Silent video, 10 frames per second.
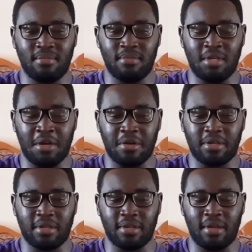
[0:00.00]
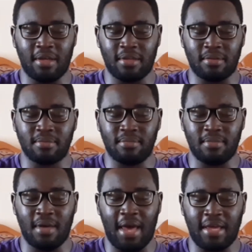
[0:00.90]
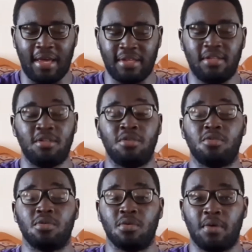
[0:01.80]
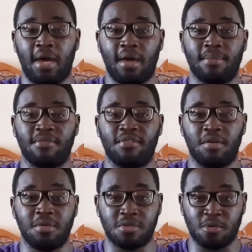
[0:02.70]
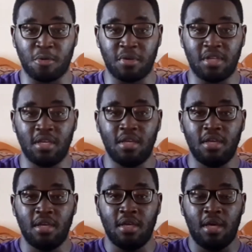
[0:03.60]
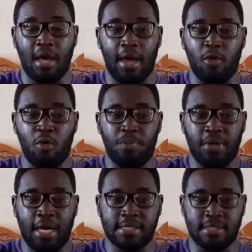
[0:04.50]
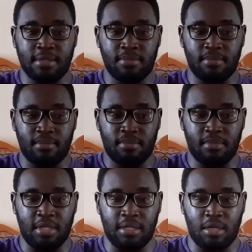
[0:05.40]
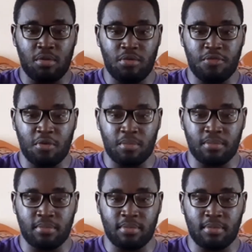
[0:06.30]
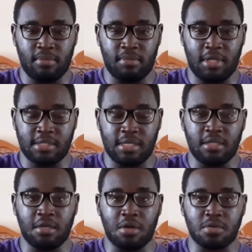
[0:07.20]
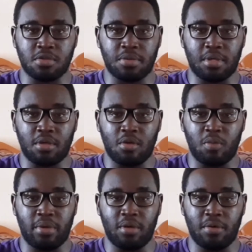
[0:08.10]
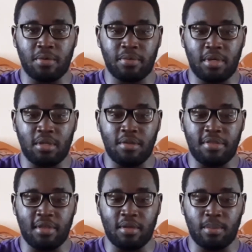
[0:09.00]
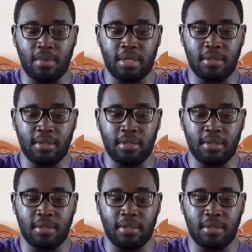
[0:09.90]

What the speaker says: Derek, I need you to know I am very sorry. I hope it hasn't hindered you from getting any girls looking your way or anything, but